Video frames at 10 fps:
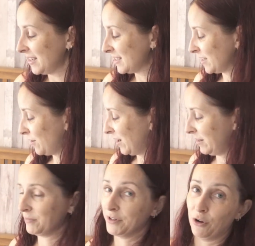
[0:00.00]
So
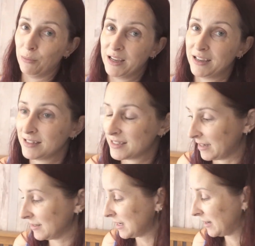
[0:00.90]
I'm not making
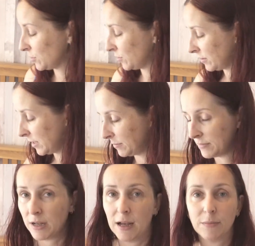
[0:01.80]
sense at all. I'm
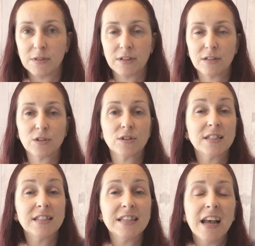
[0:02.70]
absolutely
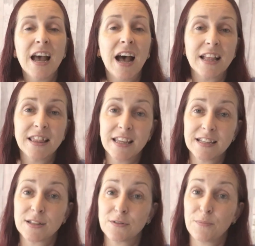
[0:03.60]
exhausted, and
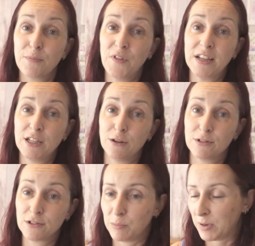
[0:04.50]
this video
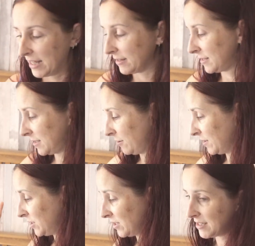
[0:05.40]
was not planned, so I
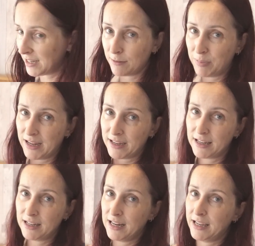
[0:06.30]
just started
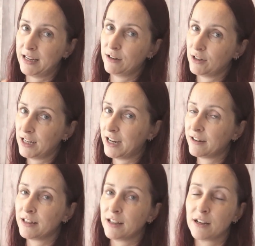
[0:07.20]
packing and laying it all out,
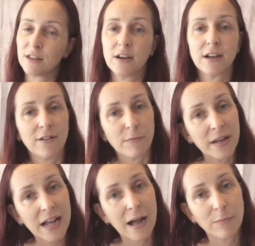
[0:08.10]
and then I thought I'd grab my
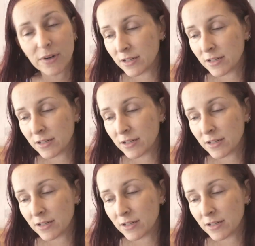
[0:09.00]
camera.